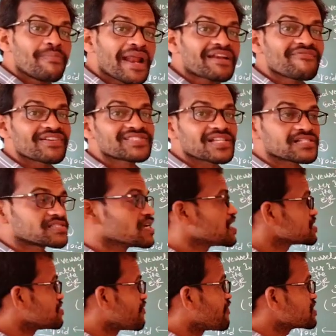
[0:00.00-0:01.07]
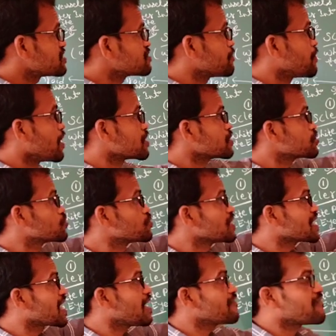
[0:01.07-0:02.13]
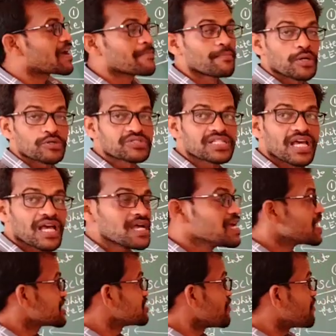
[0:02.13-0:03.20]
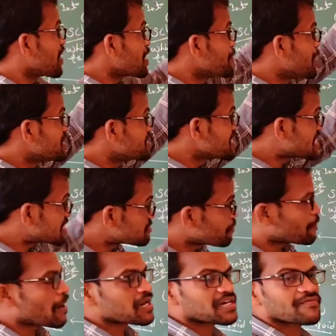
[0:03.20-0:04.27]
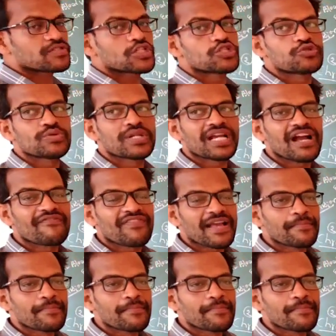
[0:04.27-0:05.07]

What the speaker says: blood vessels. The first part, tunica fibrosa. The 5/6 part of the tunica